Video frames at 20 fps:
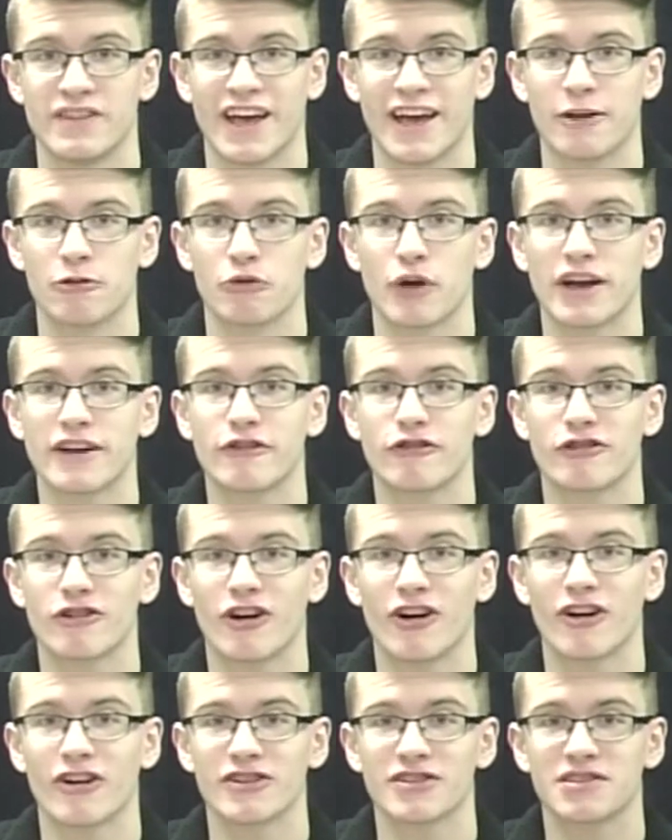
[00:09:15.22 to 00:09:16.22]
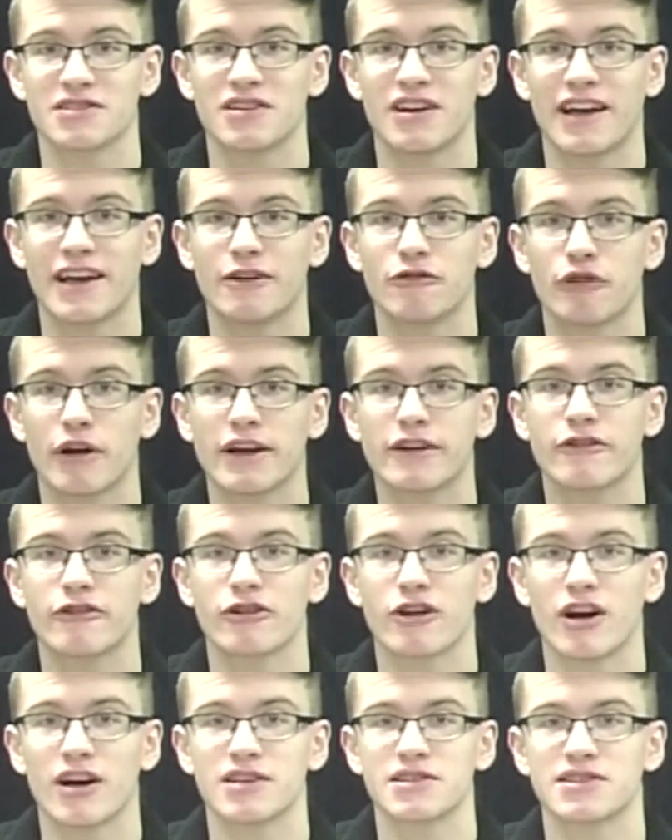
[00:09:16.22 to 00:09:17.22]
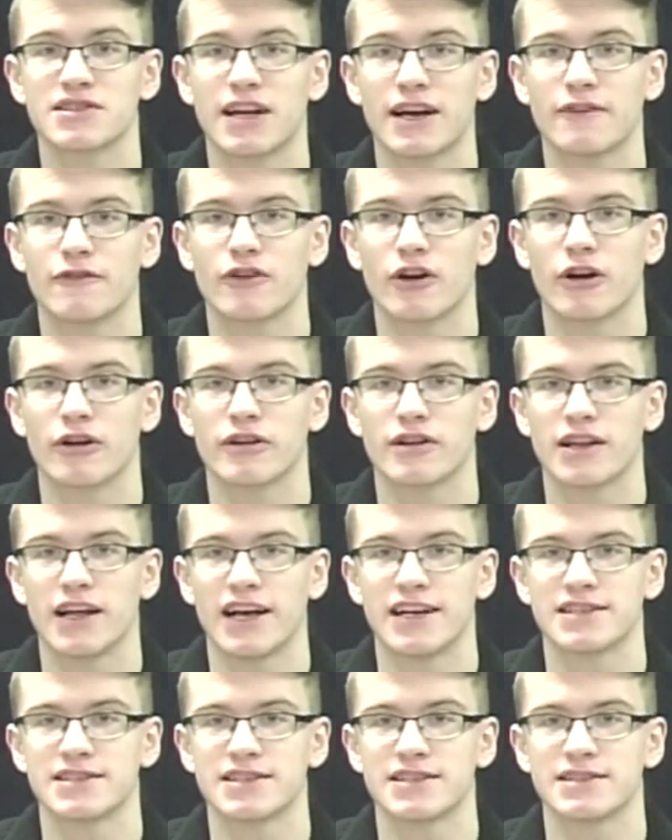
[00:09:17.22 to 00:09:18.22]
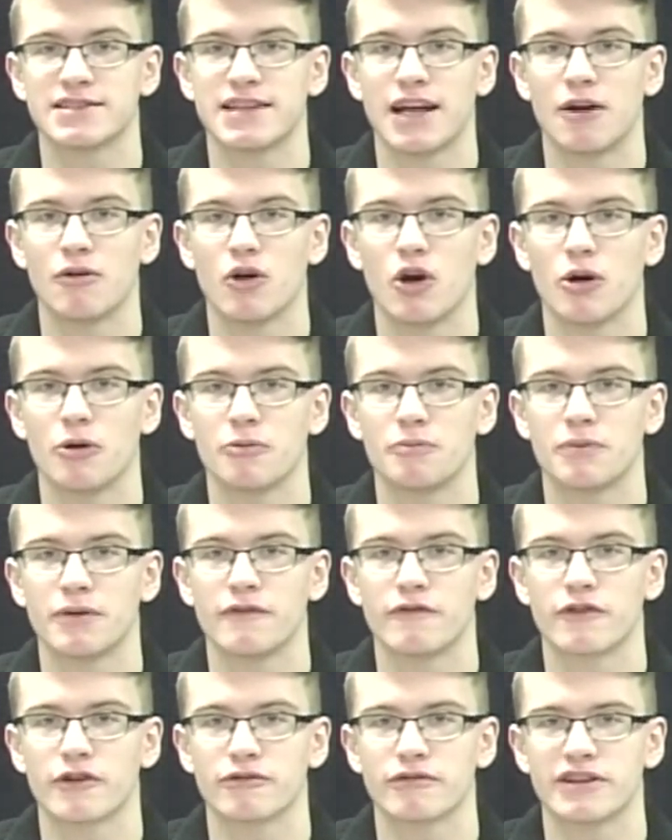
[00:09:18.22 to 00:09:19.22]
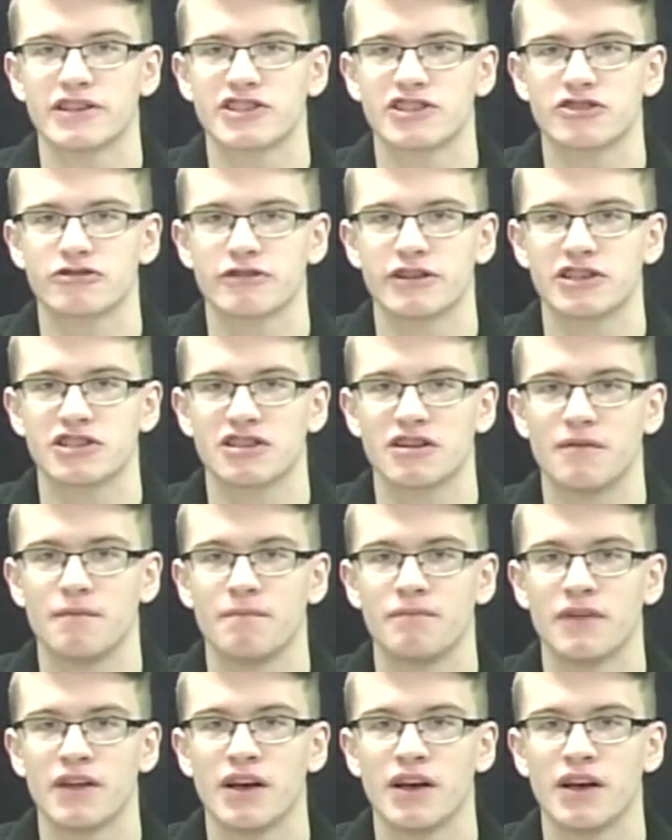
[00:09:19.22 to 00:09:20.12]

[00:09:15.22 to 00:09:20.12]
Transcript: A Red Cross lifeguard class is now open for registration.